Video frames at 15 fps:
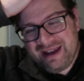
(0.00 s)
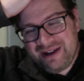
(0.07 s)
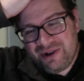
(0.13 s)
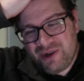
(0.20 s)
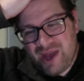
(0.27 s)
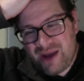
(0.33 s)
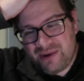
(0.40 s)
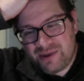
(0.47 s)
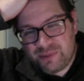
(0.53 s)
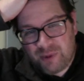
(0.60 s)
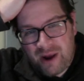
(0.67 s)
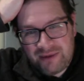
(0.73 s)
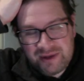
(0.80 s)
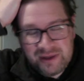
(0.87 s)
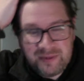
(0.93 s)
Well, that was
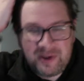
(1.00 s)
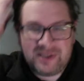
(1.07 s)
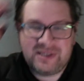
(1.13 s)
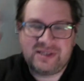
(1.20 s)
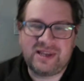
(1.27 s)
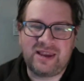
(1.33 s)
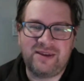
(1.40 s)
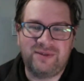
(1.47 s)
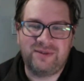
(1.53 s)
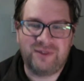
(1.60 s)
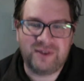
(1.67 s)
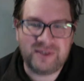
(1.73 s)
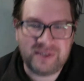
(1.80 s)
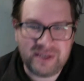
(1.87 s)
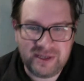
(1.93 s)
probably the best save of the
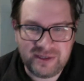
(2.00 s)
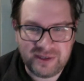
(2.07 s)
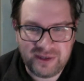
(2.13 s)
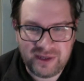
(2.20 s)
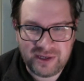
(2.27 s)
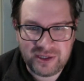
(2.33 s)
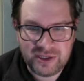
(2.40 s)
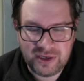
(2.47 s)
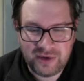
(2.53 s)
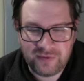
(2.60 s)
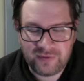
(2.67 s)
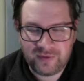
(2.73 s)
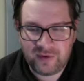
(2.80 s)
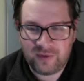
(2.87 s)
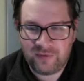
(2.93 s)
season this year
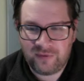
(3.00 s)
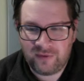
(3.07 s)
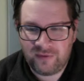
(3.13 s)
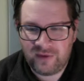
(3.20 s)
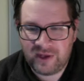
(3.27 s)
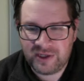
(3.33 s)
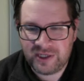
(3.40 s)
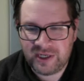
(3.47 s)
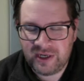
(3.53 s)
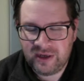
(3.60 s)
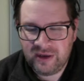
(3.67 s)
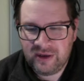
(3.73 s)
for Veggie.